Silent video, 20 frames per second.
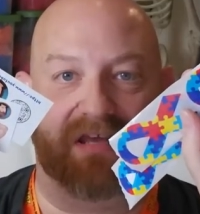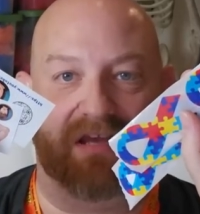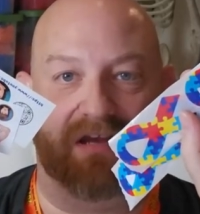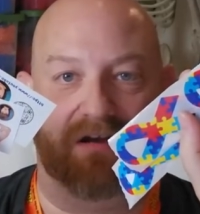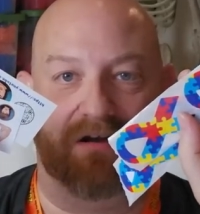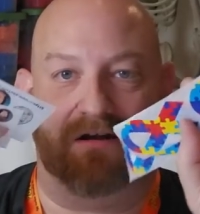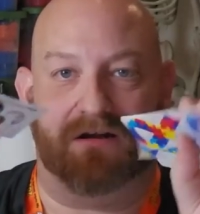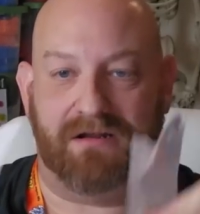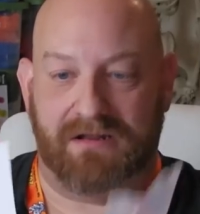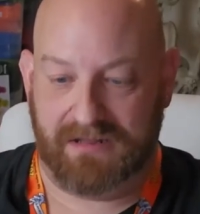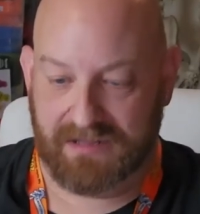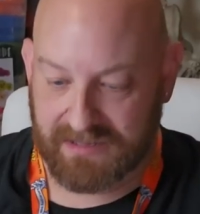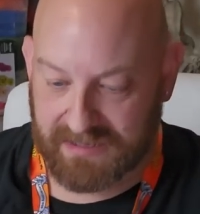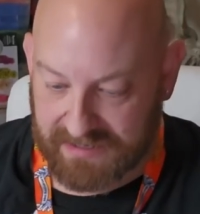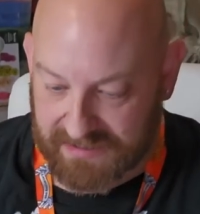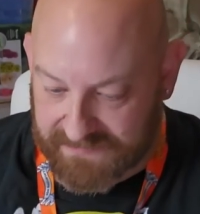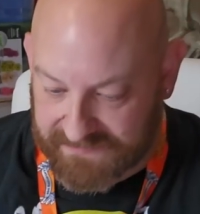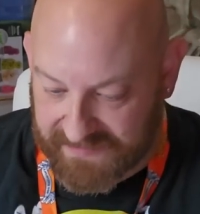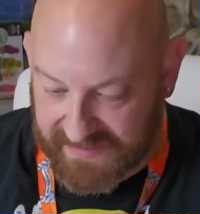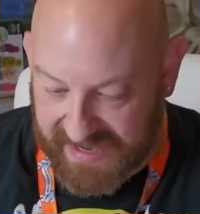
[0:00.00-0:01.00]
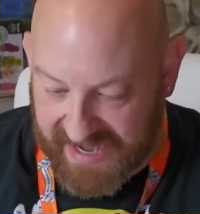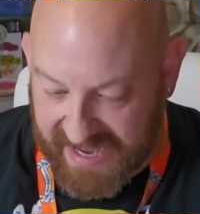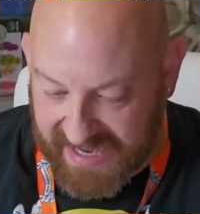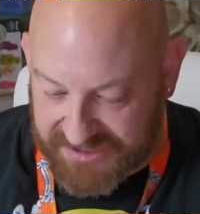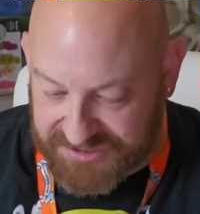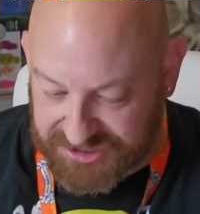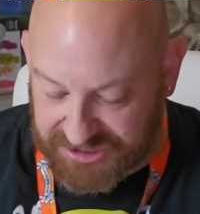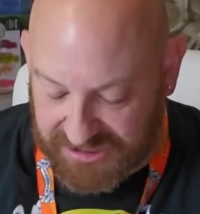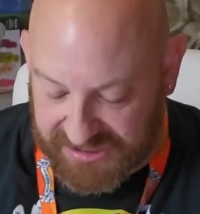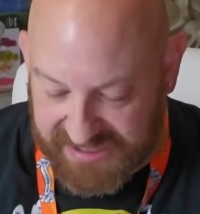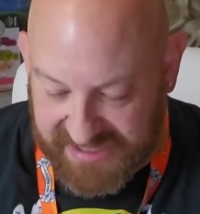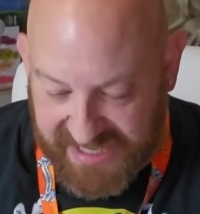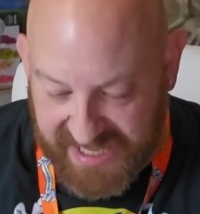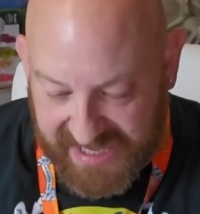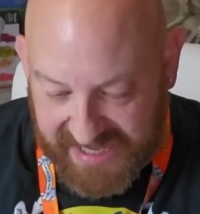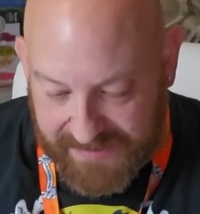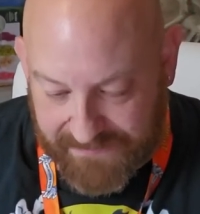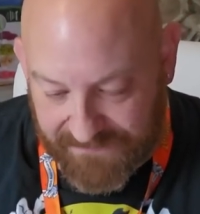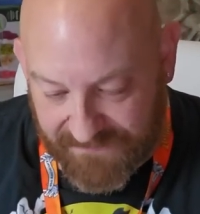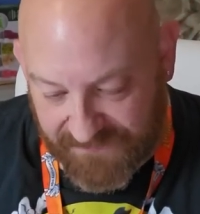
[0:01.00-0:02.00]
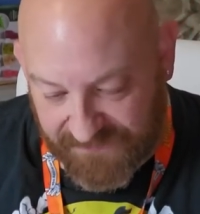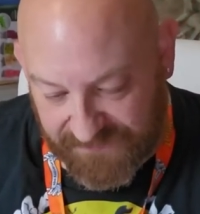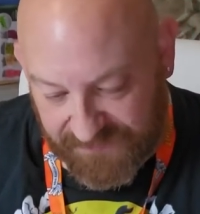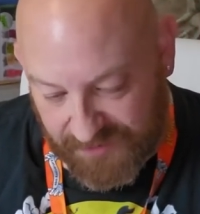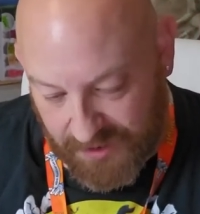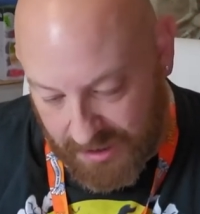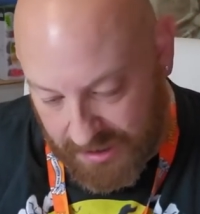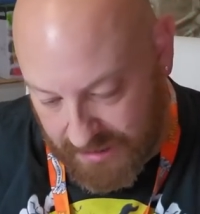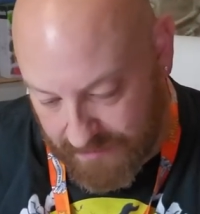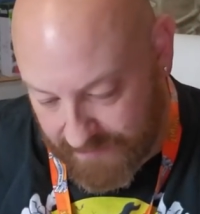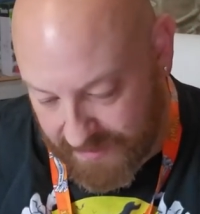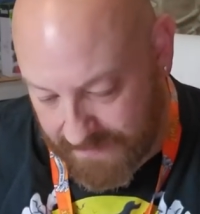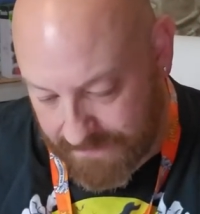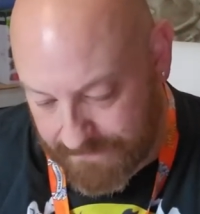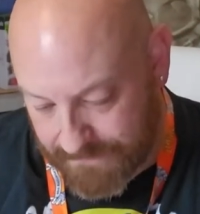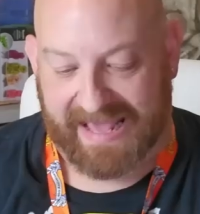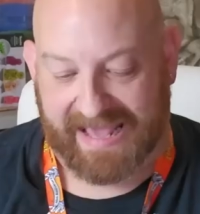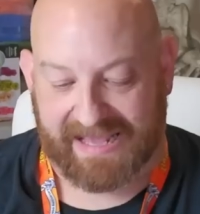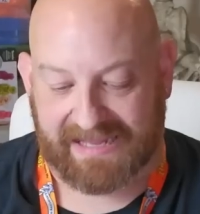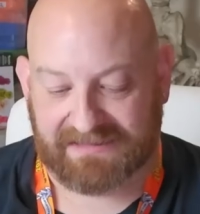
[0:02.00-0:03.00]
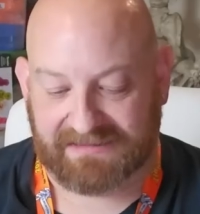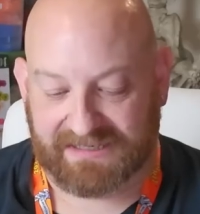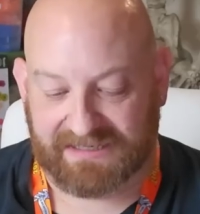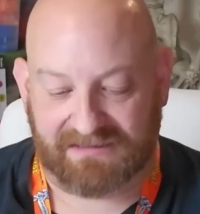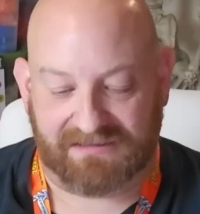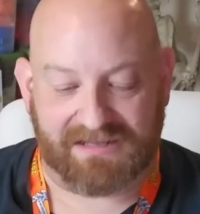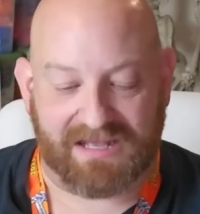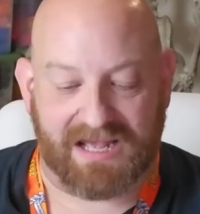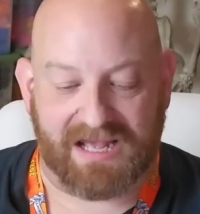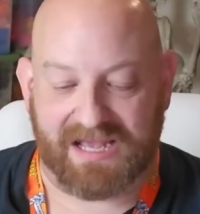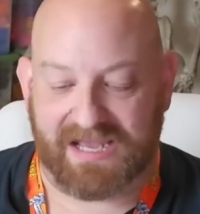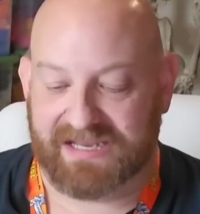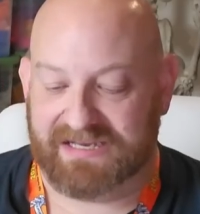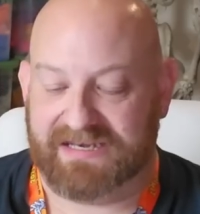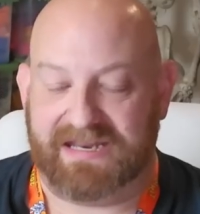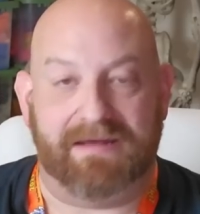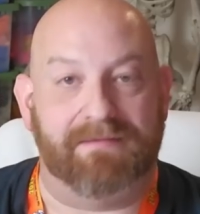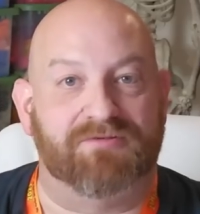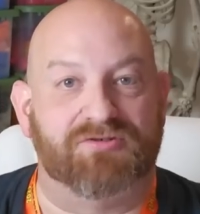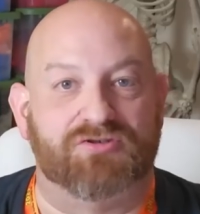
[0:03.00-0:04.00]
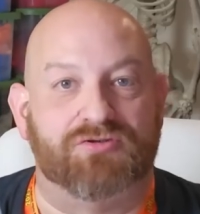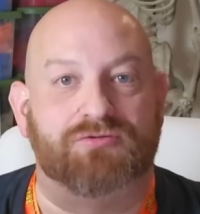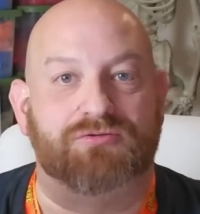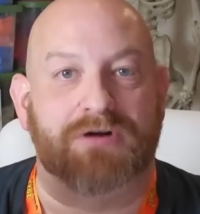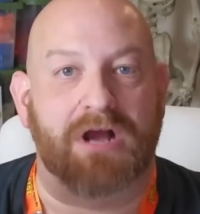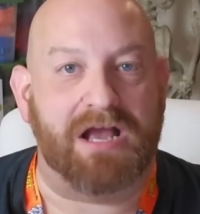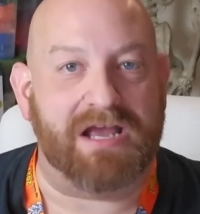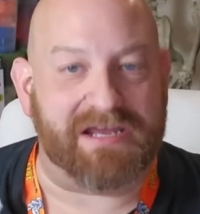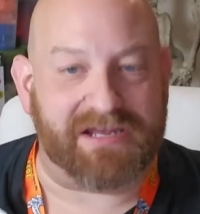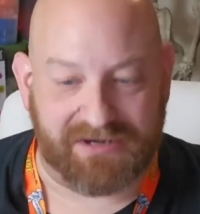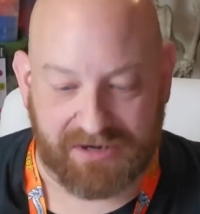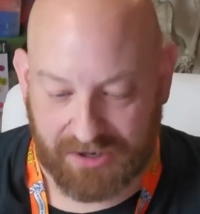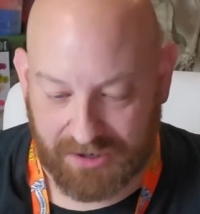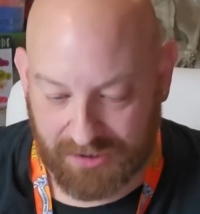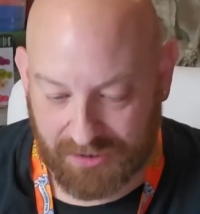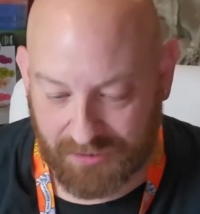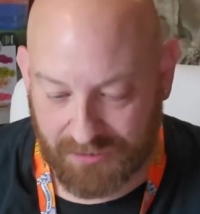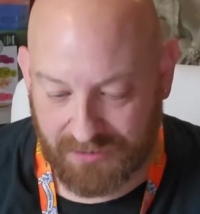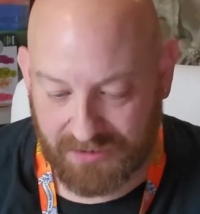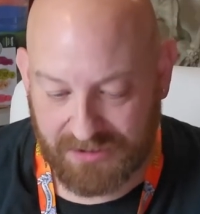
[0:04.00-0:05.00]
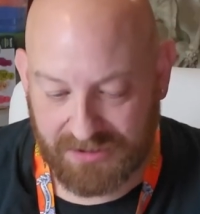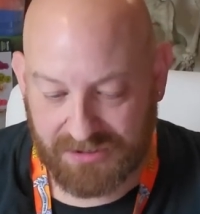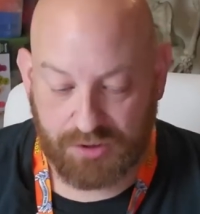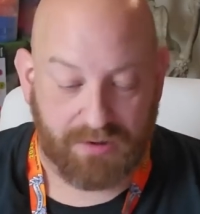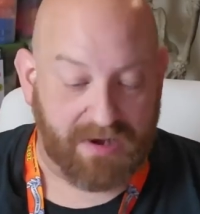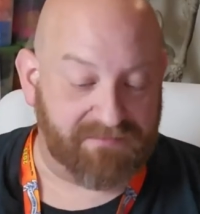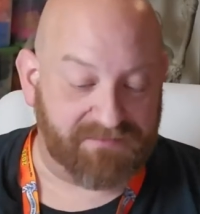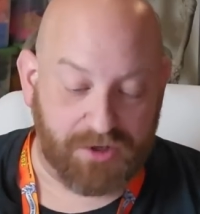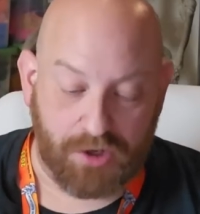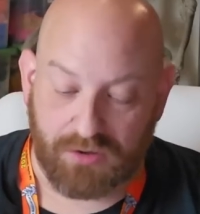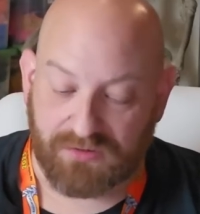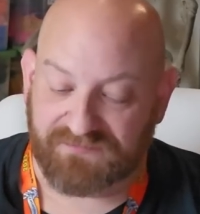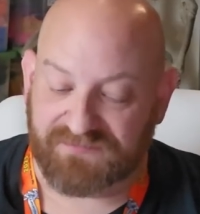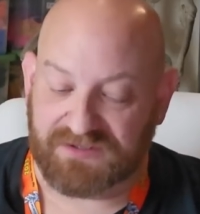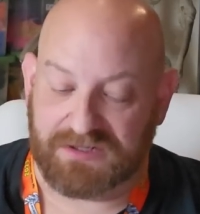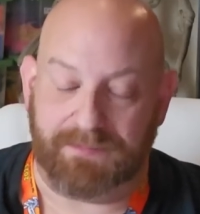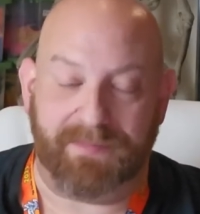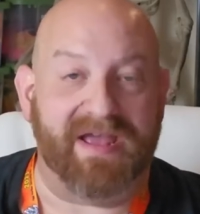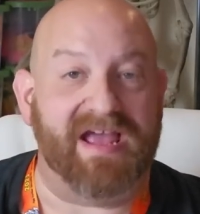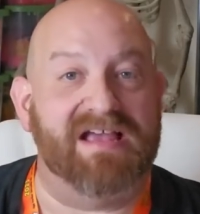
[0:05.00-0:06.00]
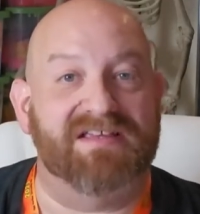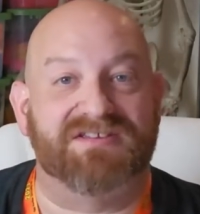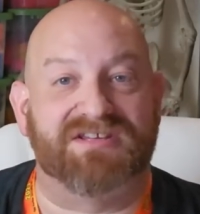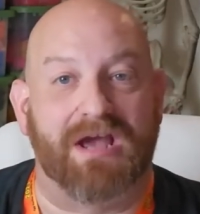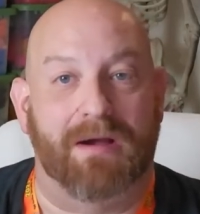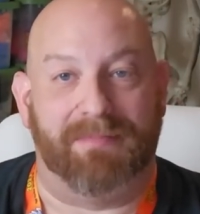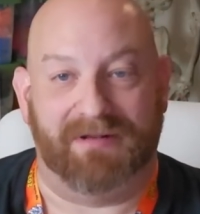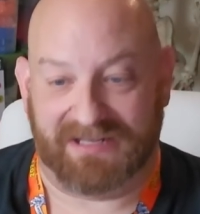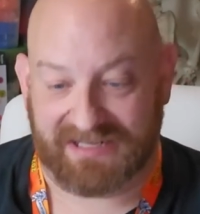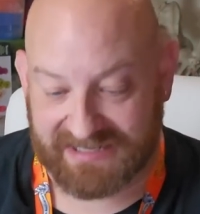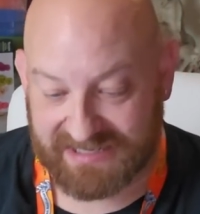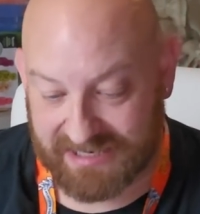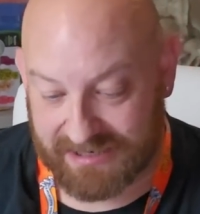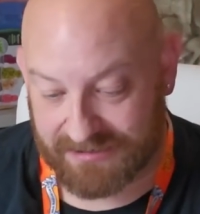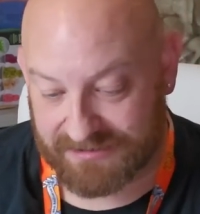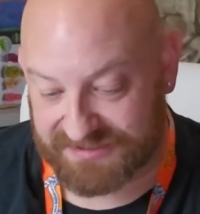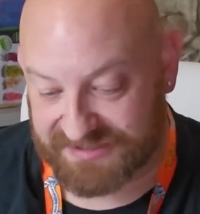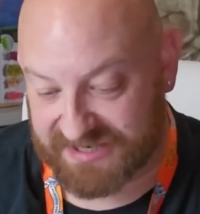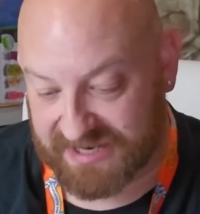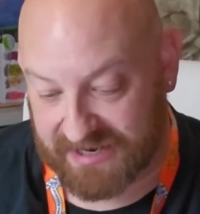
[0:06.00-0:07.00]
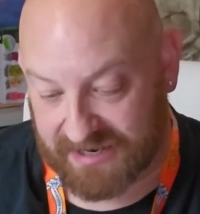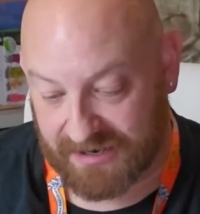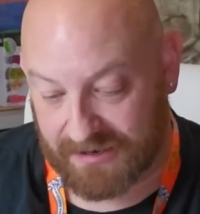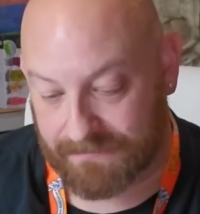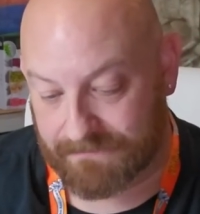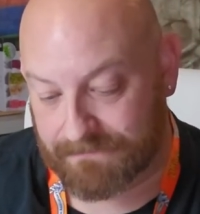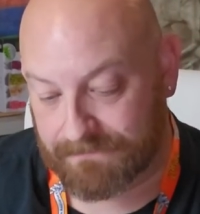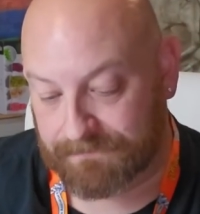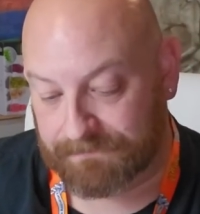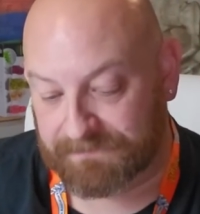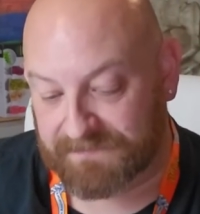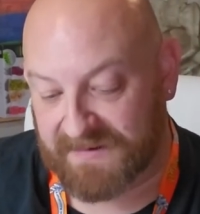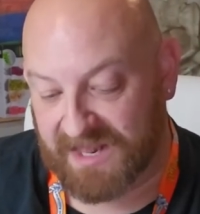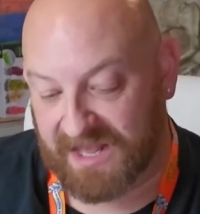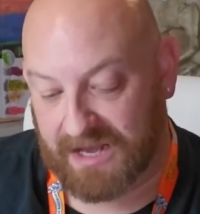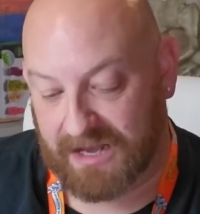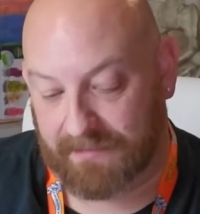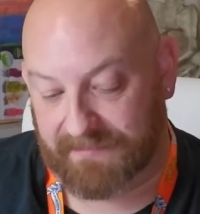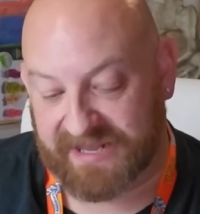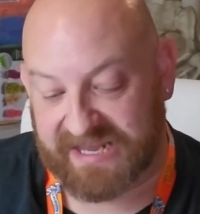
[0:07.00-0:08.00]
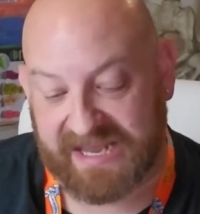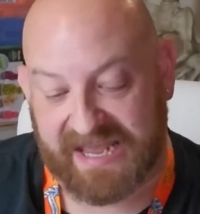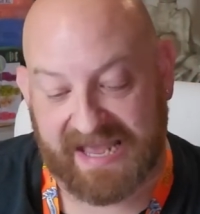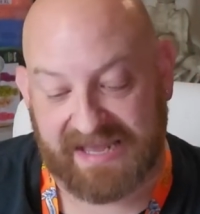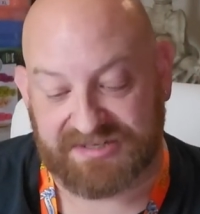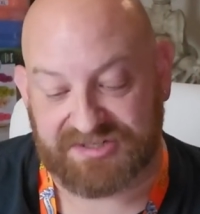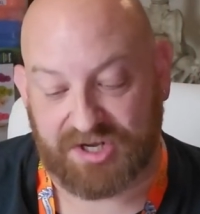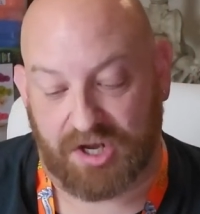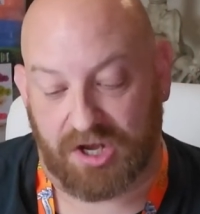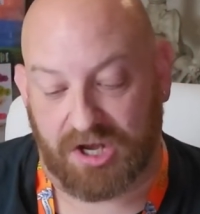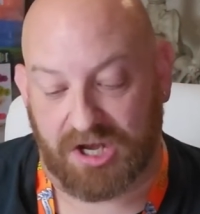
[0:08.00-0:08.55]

here that actually came from a little guy named Rhino, who I've known for the past couple of years here. Um, he has